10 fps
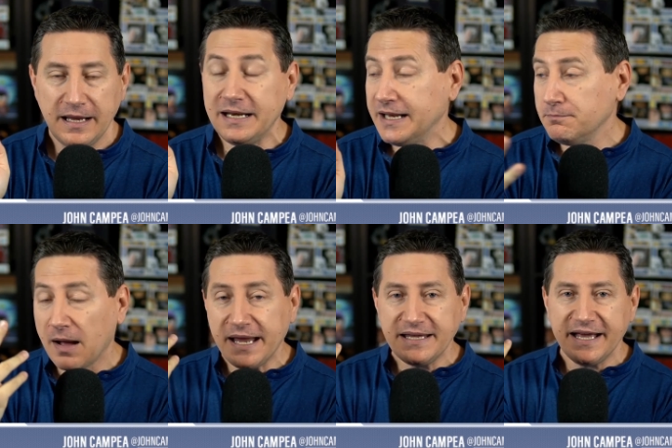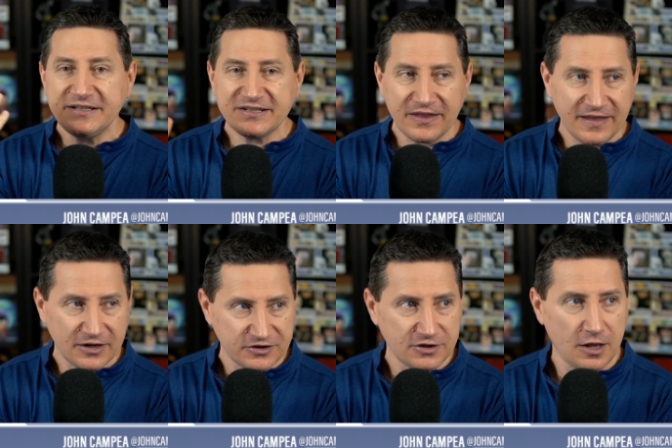In, in my case,
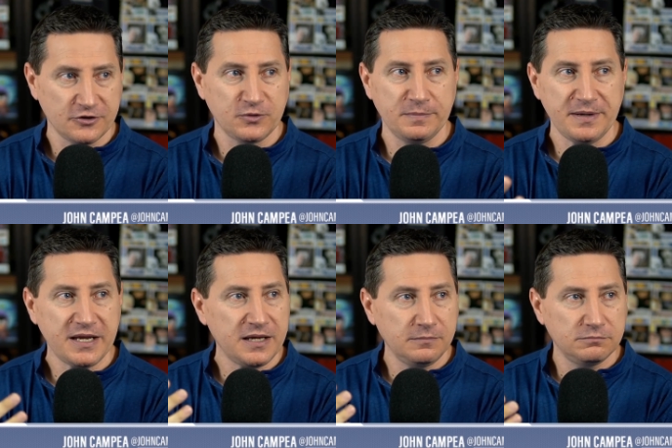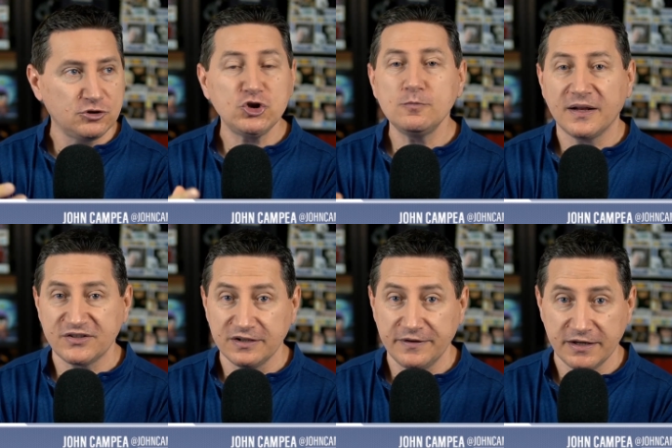$10,000 would be two
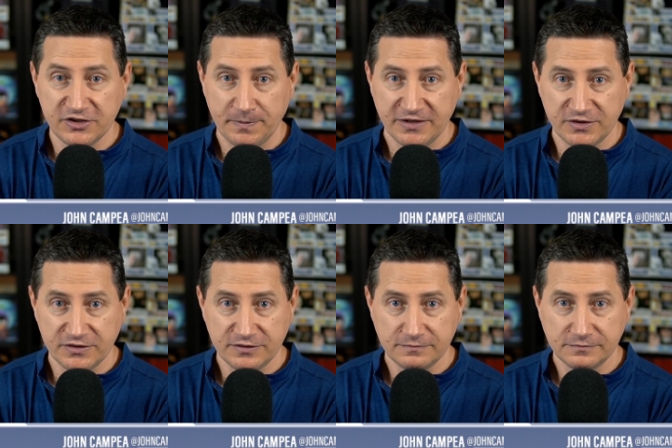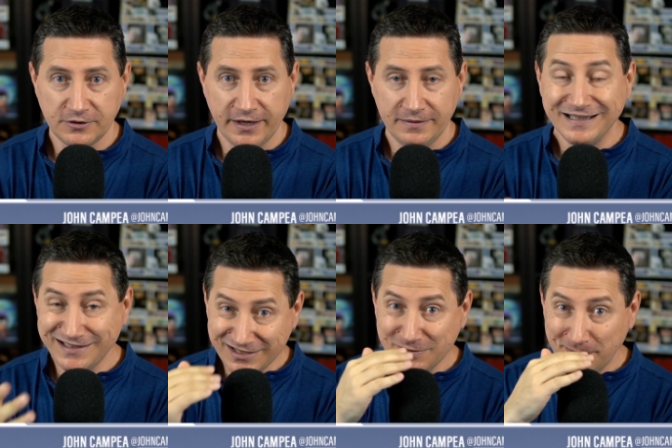months living expenses. All right.
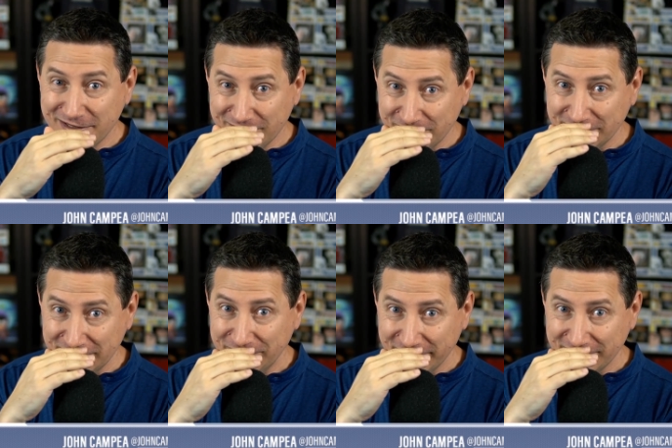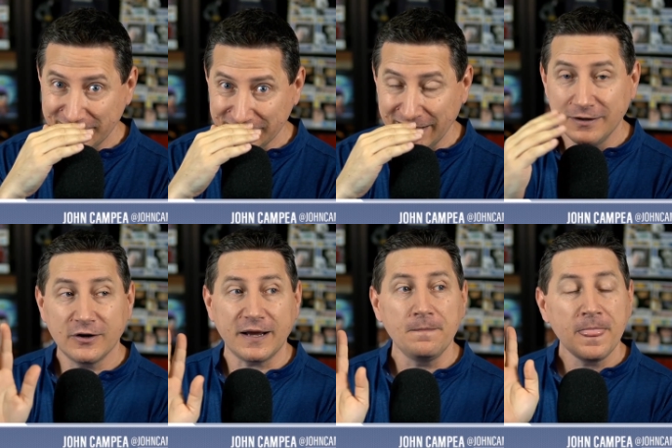It's expensive to live here in LA.
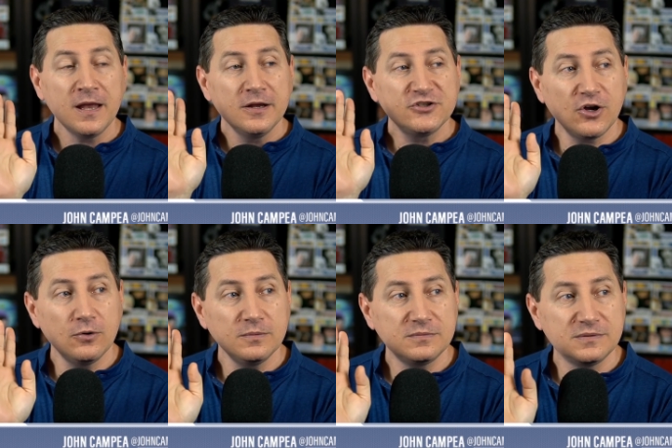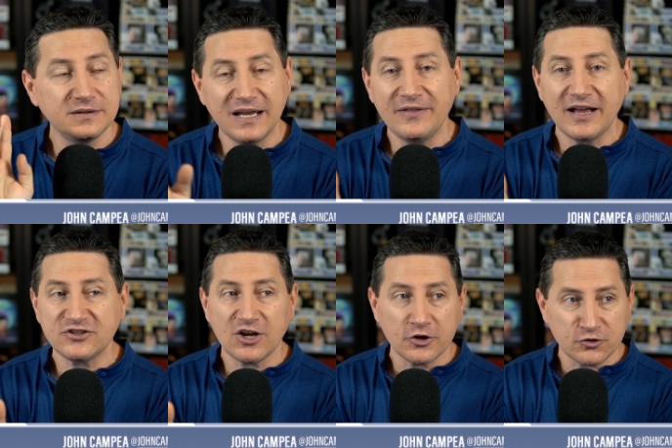Okay. So
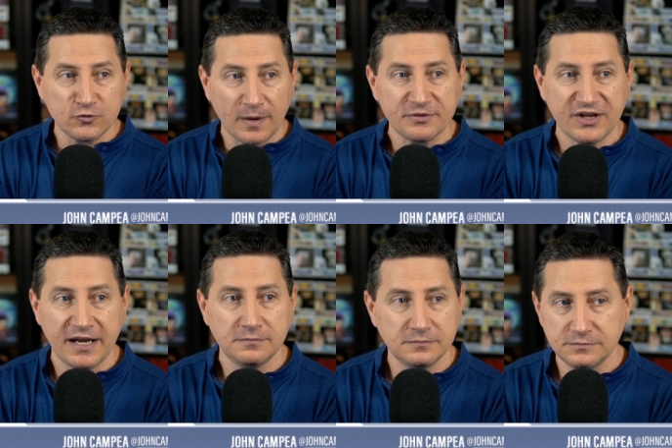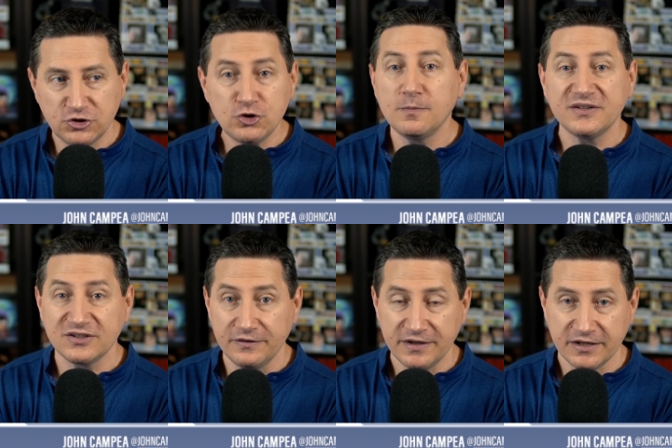$10,000 would represent two
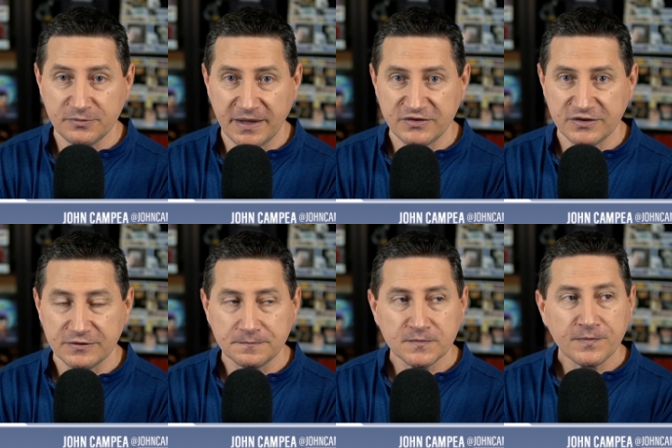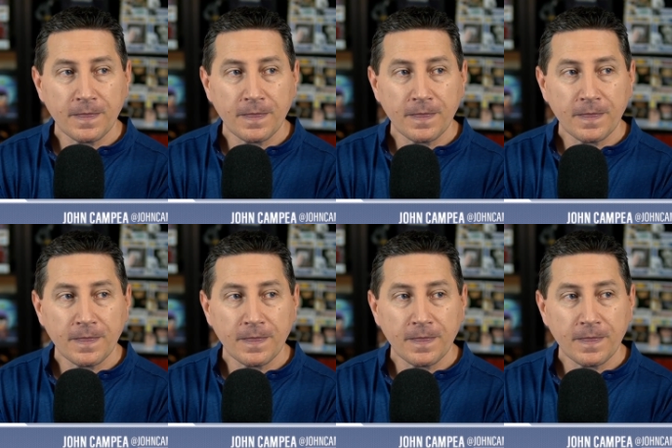months living expenses.